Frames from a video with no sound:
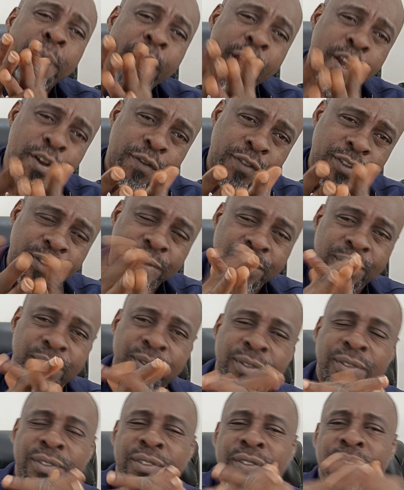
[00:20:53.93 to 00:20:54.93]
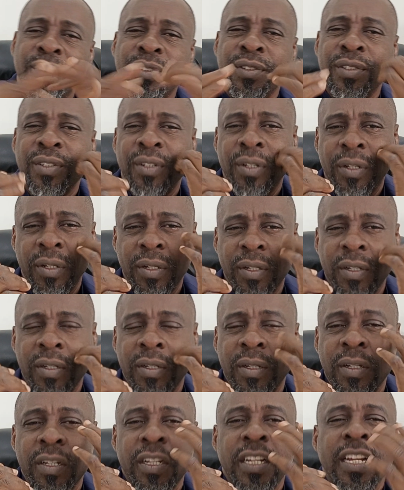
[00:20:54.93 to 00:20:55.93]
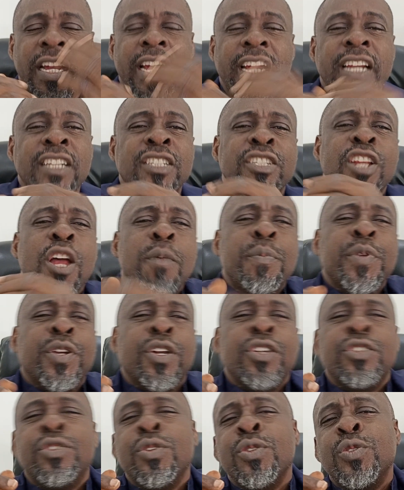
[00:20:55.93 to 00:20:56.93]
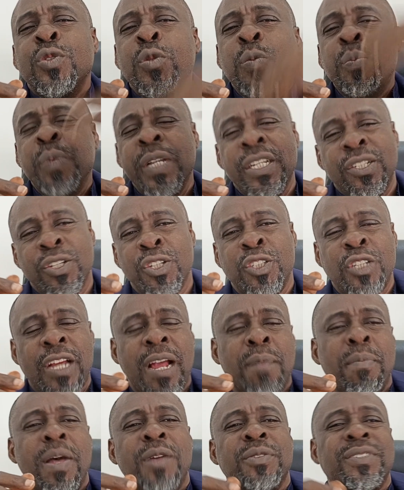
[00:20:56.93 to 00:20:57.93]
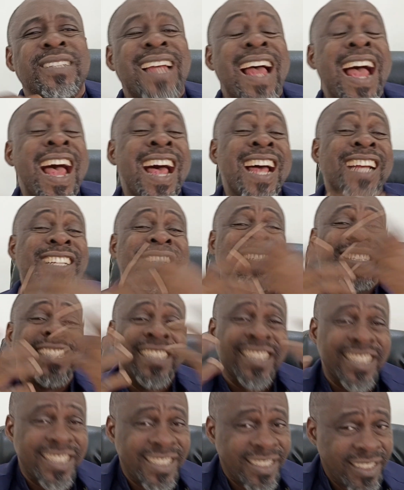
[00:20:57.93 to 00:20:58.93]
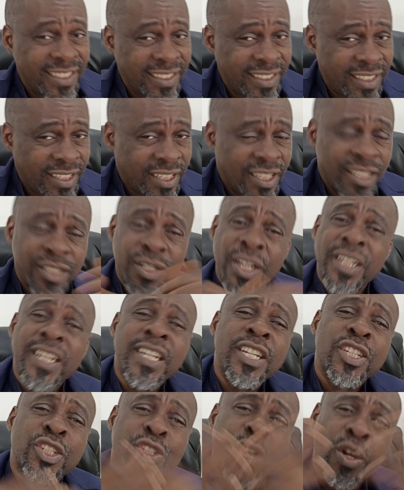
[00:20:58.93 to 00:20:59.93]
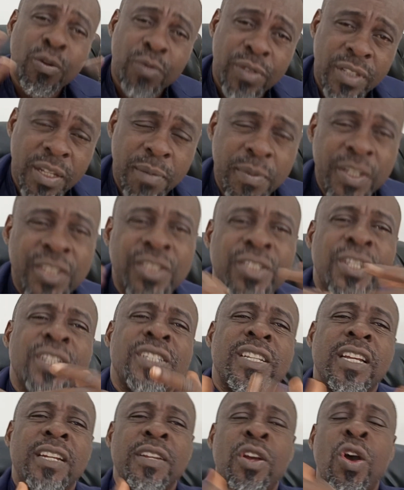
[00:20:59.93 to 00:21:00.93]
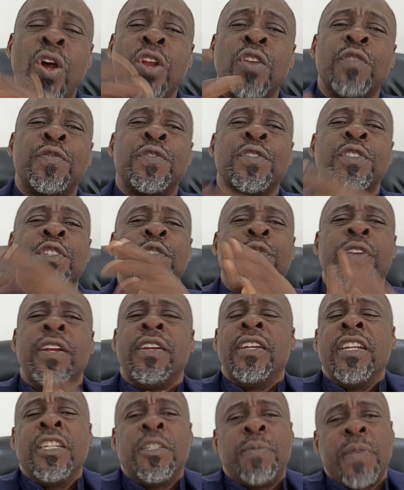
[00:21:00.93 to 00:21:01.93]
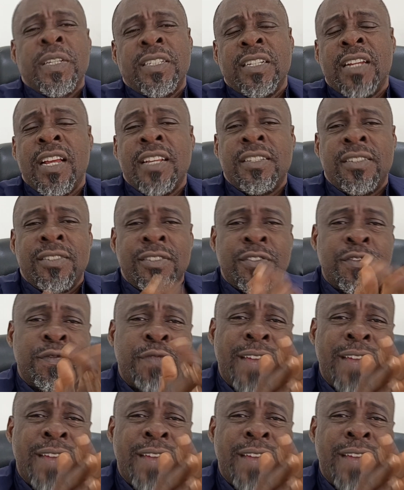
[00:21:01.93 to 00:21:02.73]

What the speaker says: pair of shoes. It's not because those who pay such amounts are sick. Nothing is wrong with them. It's just that all of different, each person has this